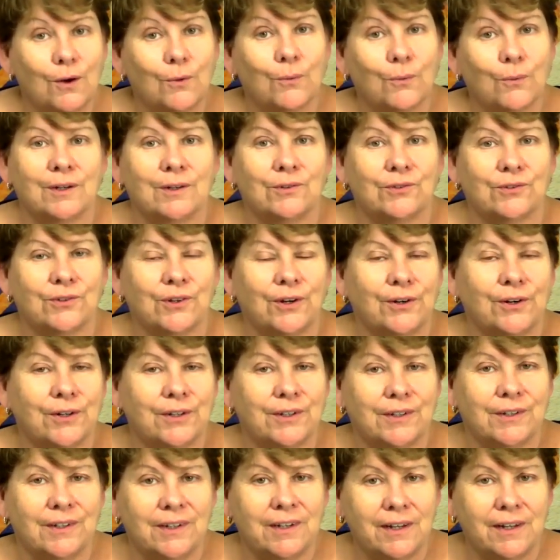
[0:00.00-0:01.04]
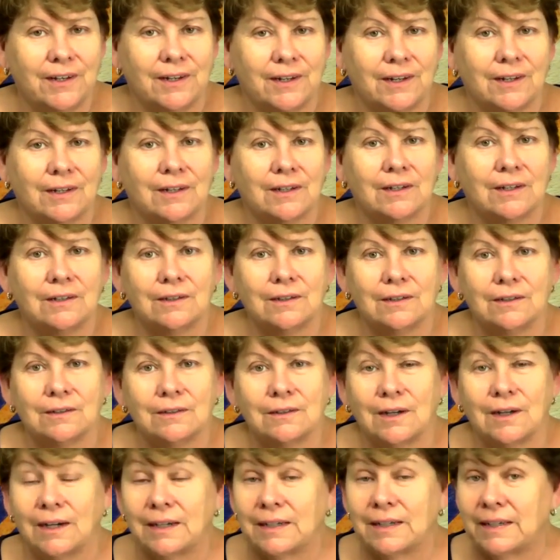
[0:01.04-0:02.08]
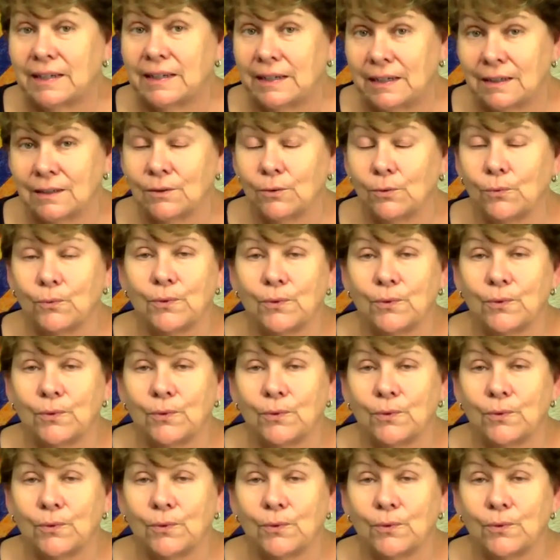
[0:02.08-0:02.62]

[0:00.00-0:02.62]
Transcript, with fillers: when I started knitting uh, again,